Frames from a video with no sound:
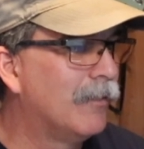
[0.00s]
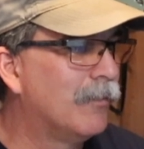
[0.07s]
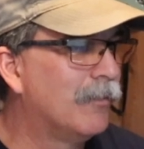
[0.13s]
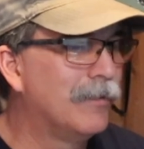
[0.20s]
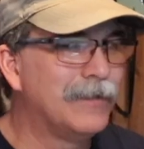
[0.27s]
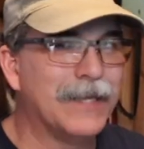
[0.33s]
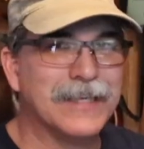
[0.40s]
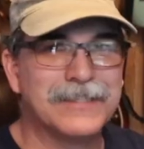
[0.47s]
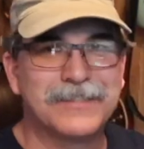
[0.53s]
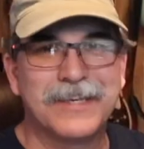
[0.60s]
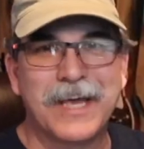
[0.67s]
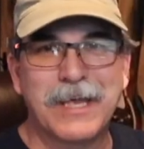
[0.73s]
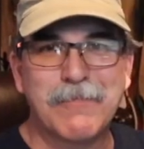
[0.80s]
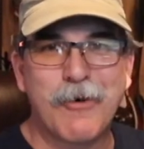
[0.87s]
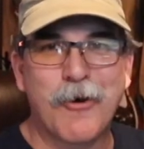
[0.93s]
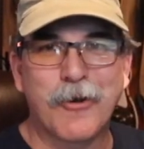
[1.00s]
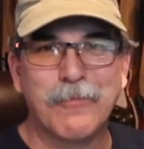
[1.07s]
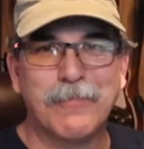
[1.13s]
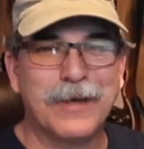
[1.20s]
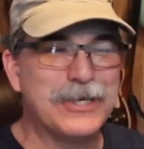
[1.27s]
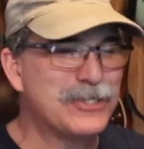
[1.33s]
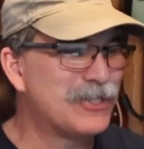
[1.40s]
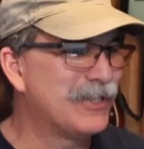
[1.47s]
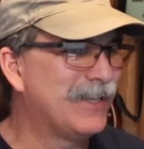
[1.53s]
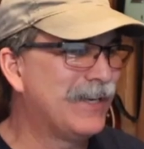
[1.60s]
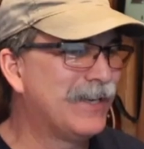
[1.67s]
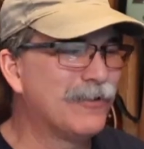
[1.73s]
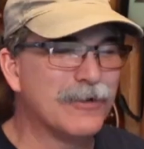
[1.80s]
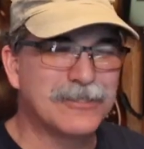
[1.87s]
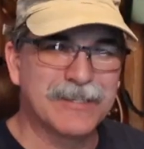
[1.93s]
With that same automation
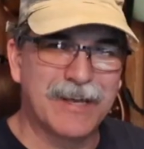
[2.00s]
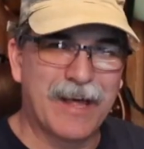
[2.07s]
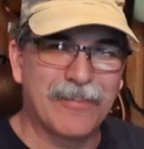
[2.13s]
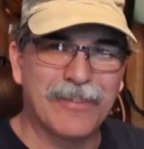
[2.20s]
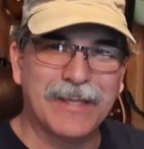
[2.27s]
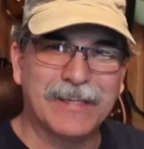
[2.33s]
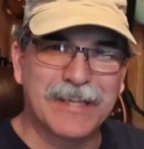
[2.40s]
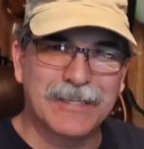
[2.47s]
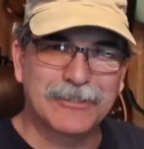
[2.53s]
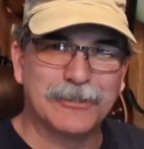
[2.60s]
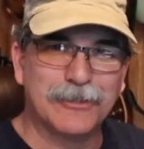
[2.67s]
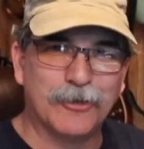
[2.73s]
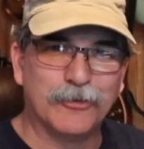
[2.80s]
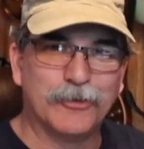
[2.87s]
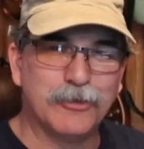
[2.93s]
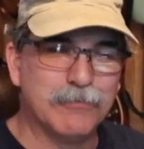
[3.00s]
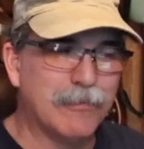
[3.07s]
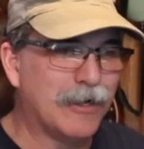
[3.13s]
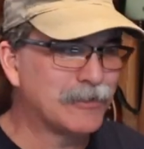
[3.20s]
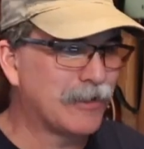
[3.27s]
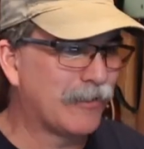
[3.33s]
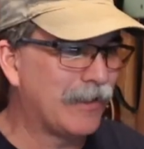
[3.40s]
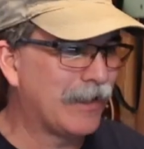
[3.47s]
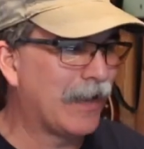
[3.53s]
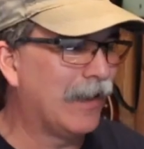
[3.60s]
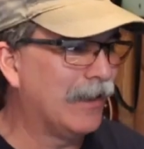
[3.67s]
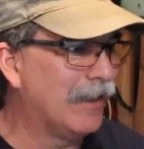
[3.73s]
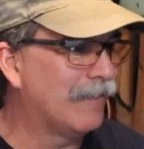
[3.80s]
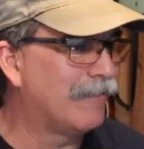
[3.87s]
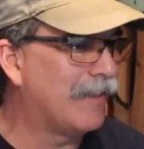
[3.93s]
in, which I think that's a little too much. I think I
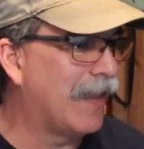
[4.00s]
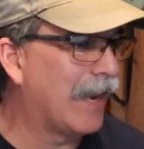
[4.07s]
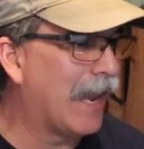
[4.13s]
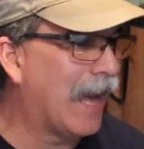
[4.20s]
left that